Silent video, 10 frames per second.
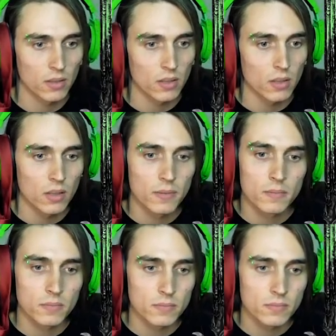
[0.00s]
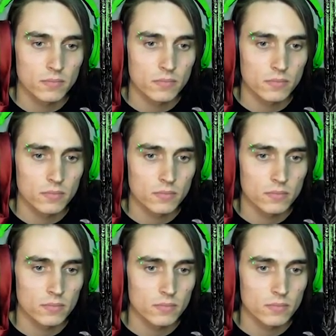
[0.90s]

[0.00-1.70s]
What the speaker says: No one is speaking in this clip.